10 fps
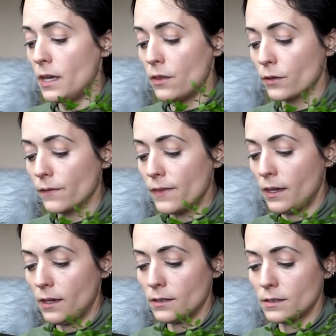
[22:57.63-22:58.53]
either of
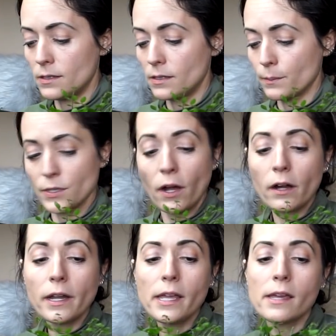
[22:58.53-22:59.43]
these, I'm
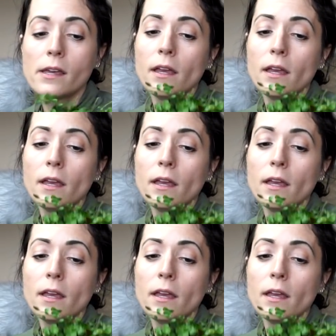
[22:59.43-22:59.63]
sorry,